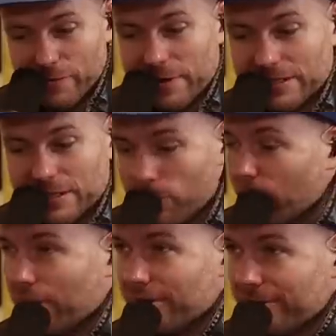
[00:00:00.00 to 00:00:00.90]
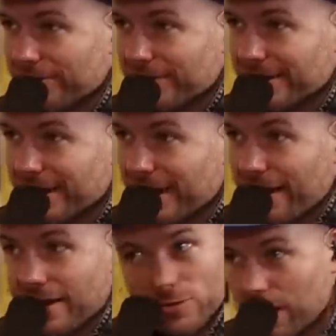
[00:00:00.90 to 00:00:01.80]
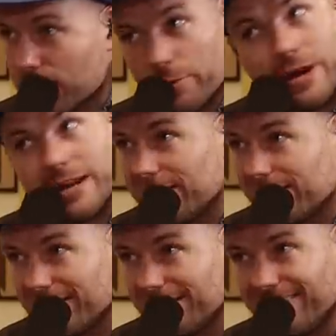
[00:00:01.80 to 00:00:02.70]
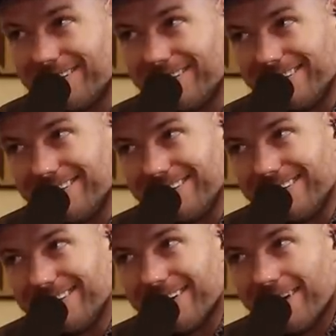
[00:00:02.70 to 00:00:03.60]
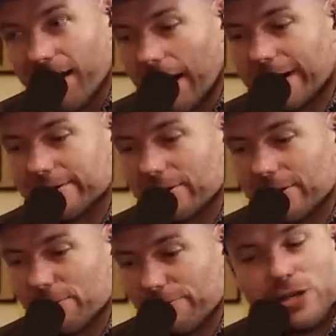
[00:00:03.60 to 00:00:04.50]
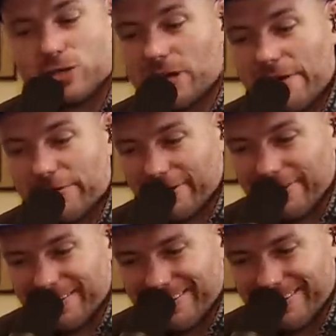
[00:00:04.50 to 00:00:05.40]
even milked the bull. Wasn't pretty. I had to go to confession after.